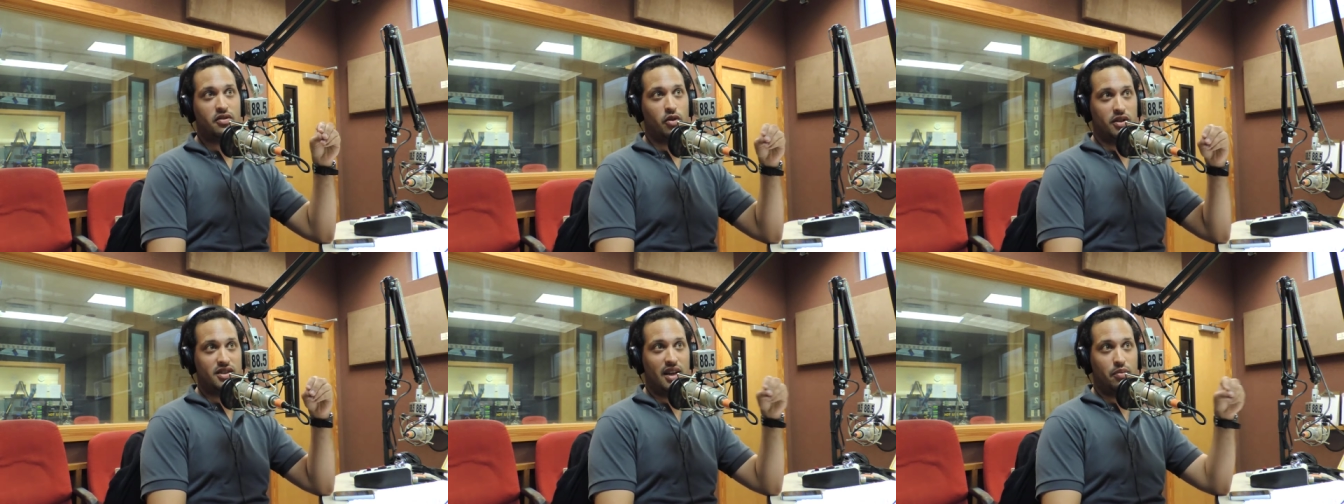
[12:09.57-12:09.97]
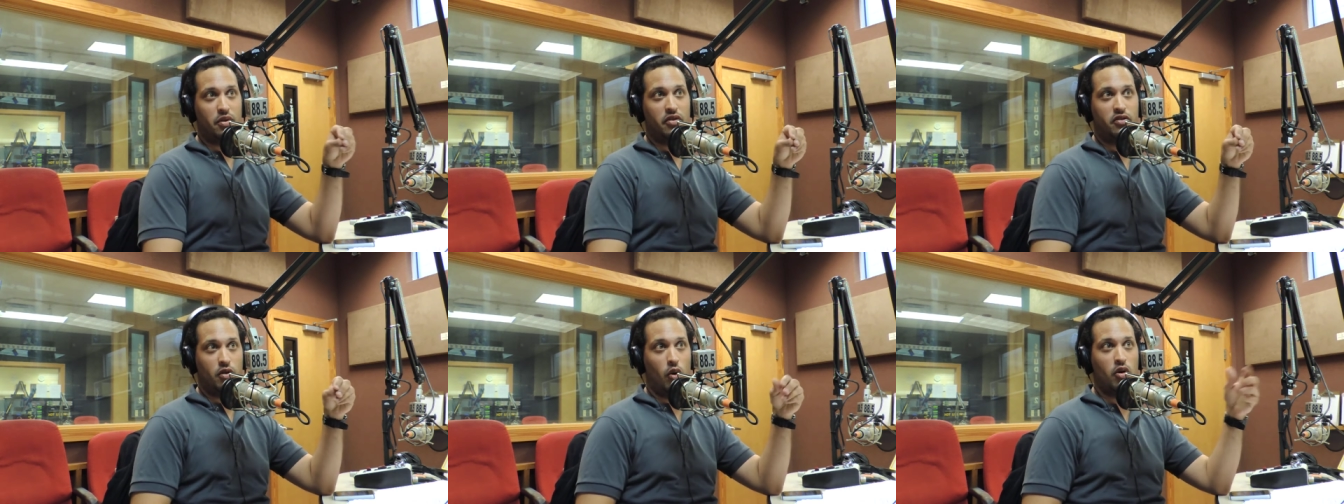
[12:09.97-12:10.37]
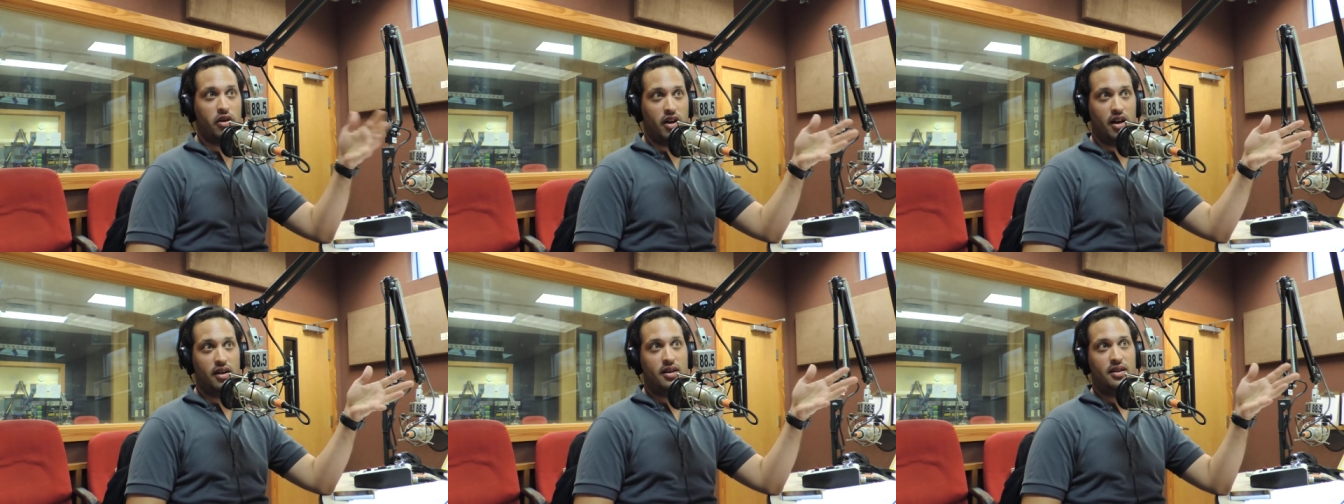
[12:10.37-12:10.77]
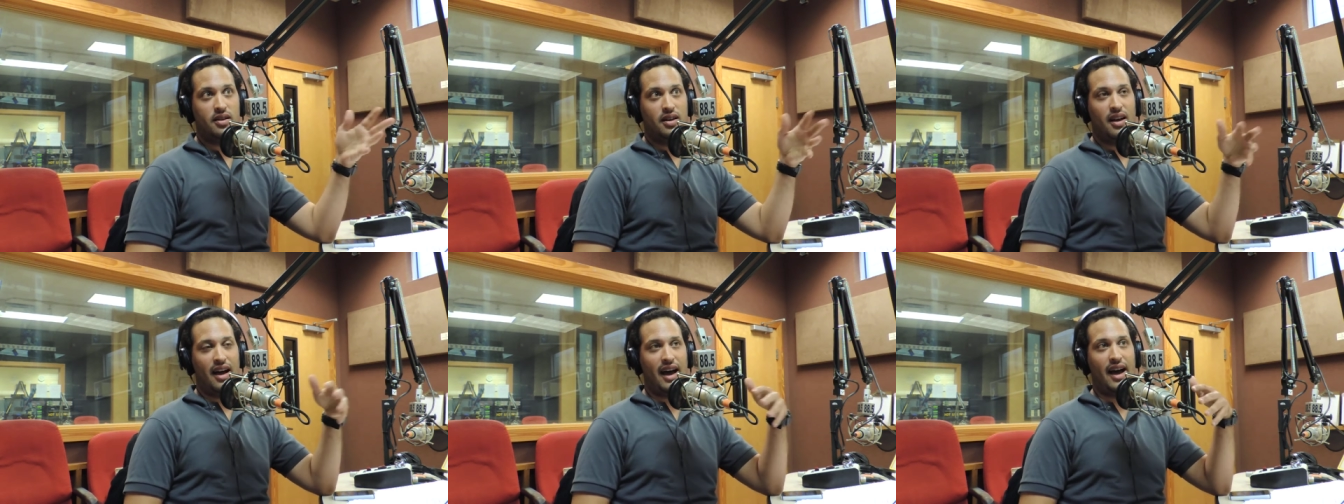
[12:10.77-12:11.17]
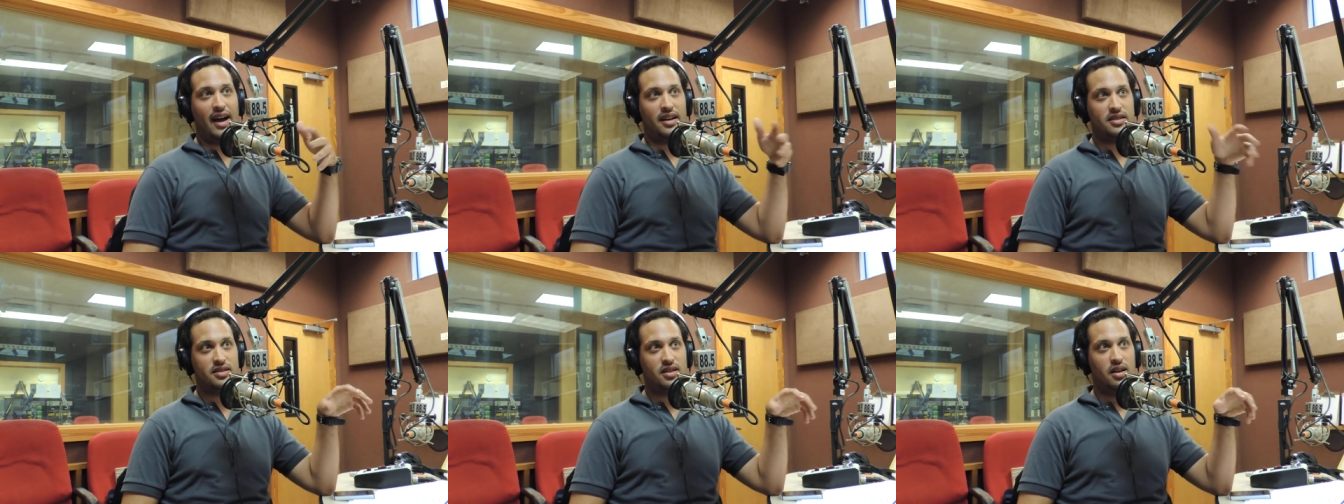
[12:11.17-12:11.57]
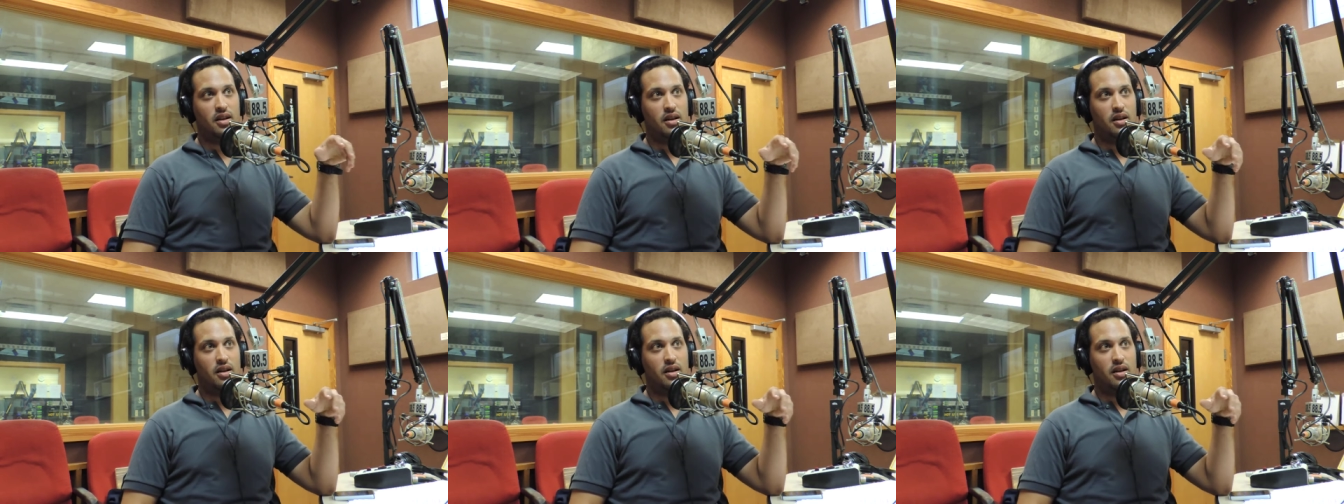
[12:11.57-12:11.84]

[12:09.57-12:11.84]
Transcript: For example, Florida has